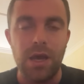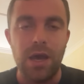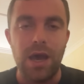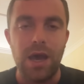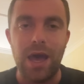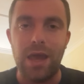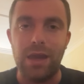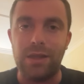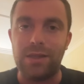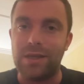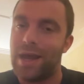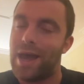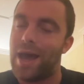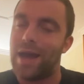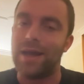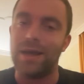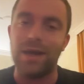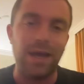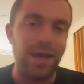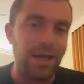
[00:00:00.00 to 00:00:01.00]
Erik ten
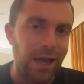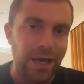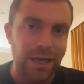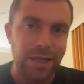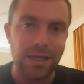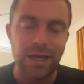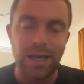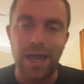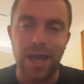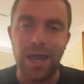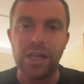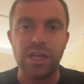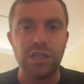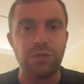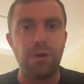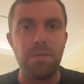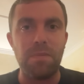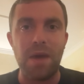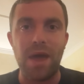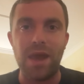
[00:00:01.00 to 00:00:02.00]
Hag again and again is
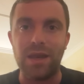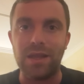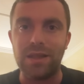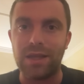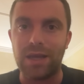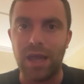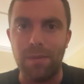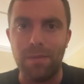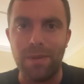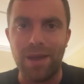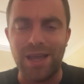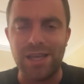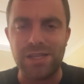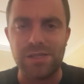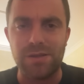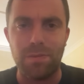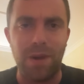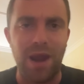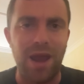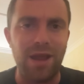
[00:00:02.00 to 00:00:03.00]
preparing the game
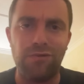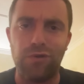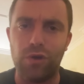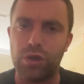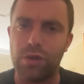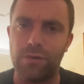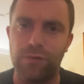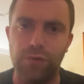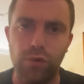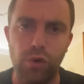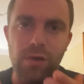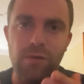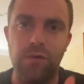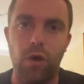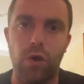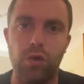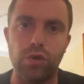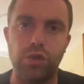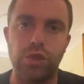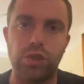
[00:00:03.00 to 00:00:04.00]
against Brentford, fully
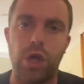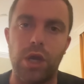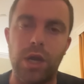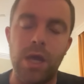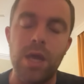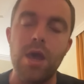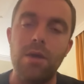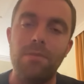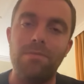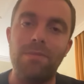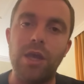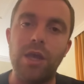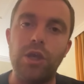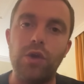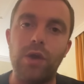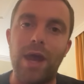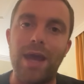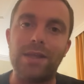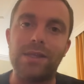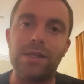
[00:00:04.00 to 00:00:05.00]
focused on Man
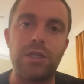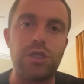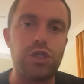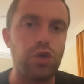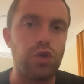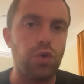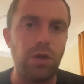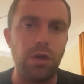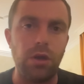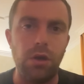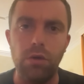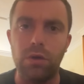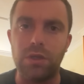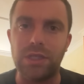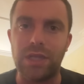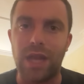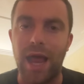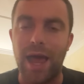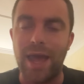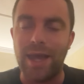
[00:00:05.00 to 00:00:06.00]
United, so it
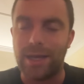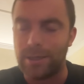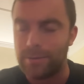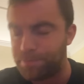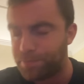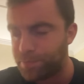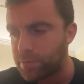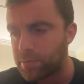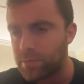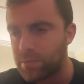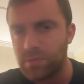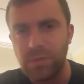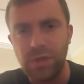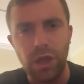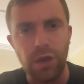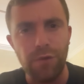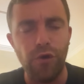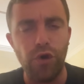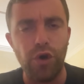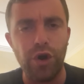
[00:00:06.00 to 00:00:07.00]
looks like
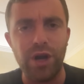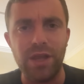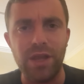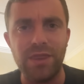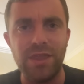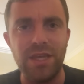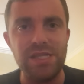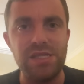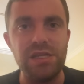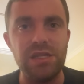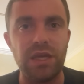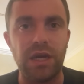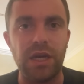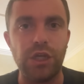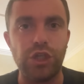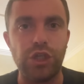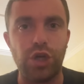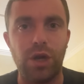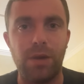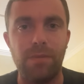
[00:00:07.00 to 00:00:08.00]
for this
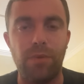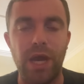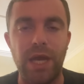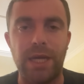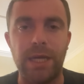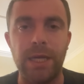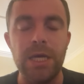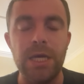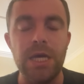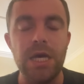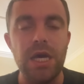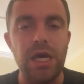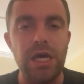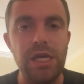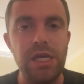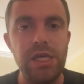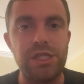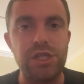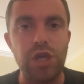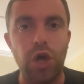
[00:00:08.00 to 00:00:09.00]
international break
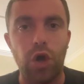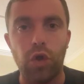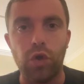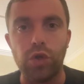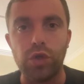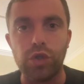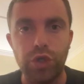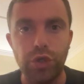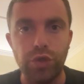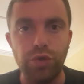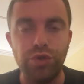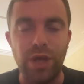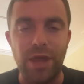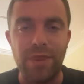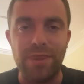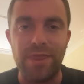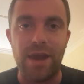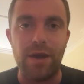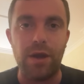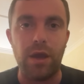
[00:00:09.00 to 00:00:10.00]
is all good, and
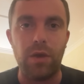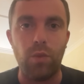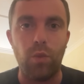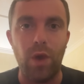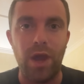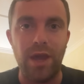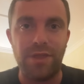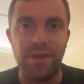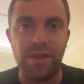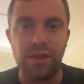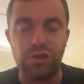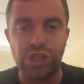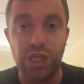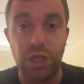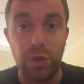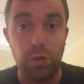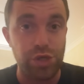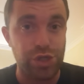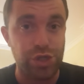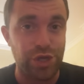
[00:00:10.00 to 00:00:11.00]
then waiting to
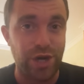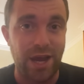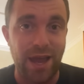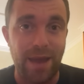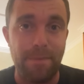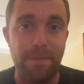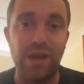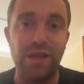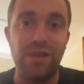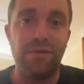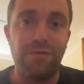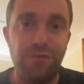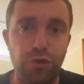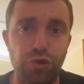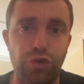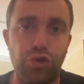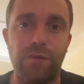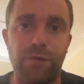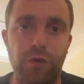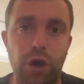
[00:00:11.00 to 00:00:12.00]
see what's going to happen in the
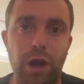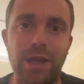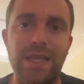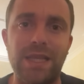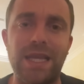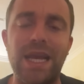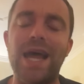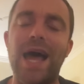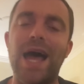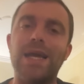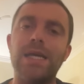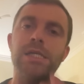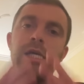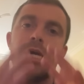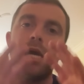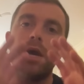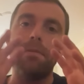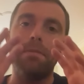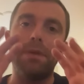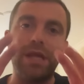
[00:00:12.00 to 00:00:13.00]
future for Erik ten Hag.
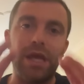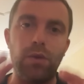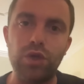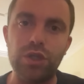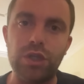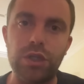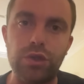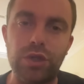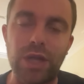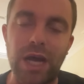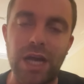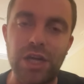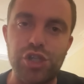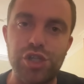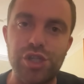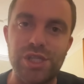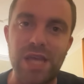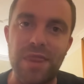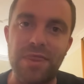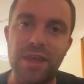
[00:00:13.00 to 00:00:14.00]
But I wanted to touch
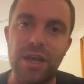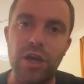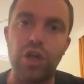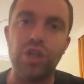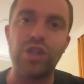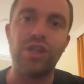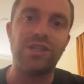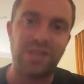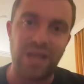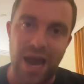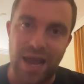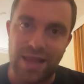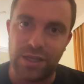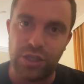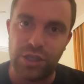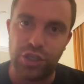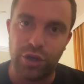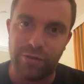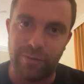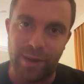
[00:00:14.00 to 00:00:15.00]
on something on the
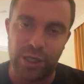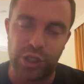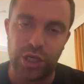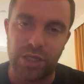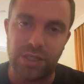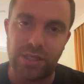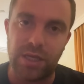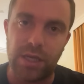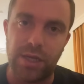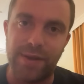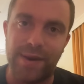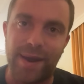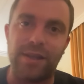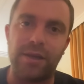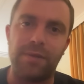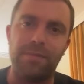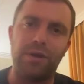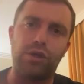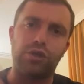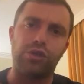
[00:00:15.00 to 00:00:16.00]
strategy of Manchester
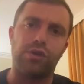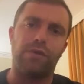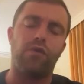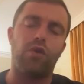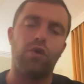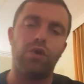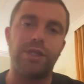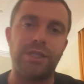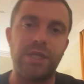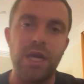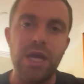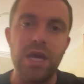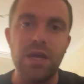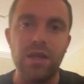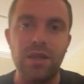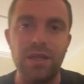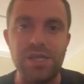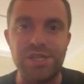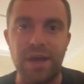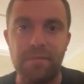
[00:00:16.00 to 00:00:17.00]
United, because of course
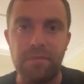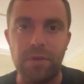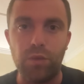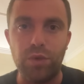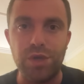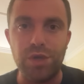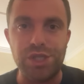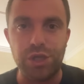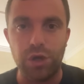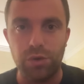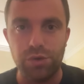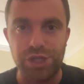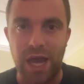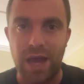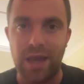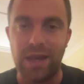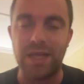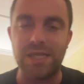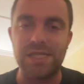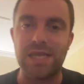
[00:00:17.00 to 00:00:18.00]
this summer we saw
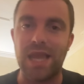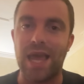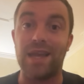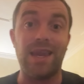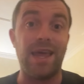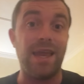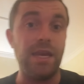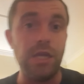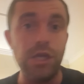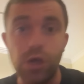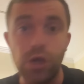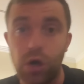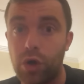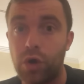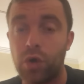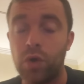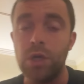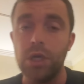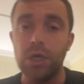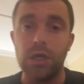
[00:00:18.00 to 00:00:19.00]
signings like Lenny
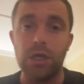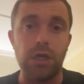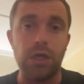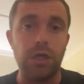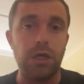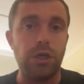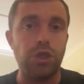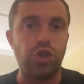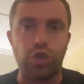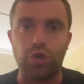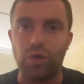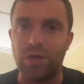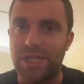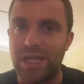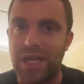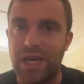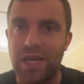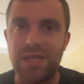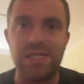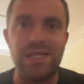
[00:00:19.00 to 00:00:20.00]
Yoro, Joshua
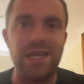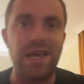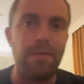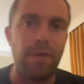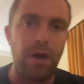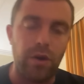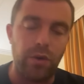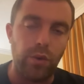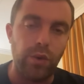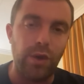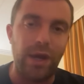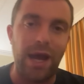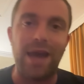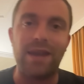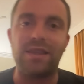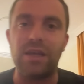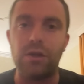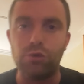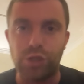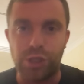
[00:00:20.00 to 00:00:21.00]
Zirkzee, Manuel
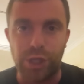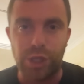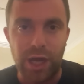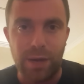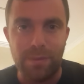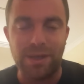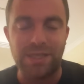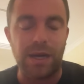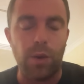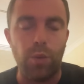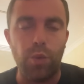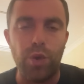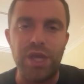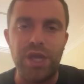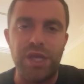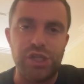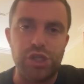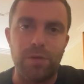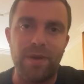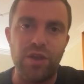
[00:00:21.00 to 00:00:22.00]
Ugarte, Nusair
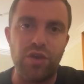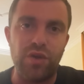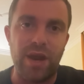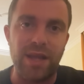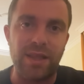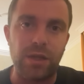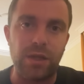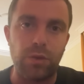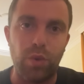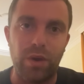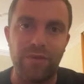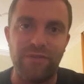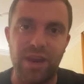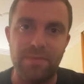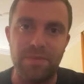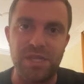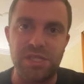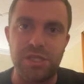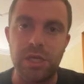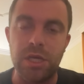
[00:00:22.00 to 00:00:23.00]
Mazraoui, so Man United were very
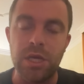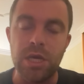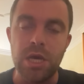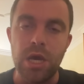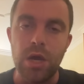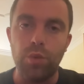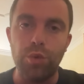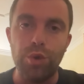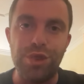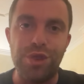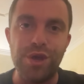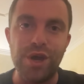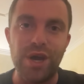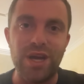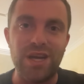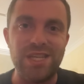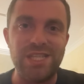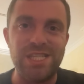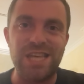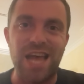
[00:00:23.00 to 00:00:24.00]
busy with
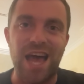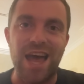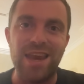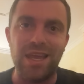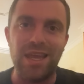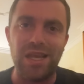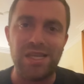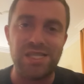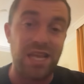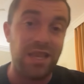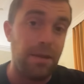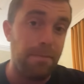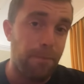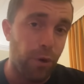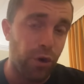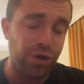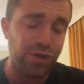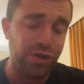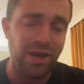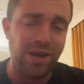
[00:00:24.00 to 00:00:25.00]
signings and
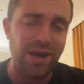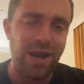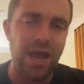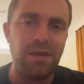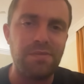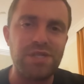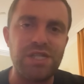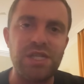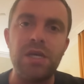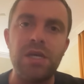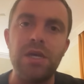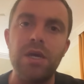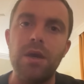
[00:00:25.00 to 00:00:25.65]
important names.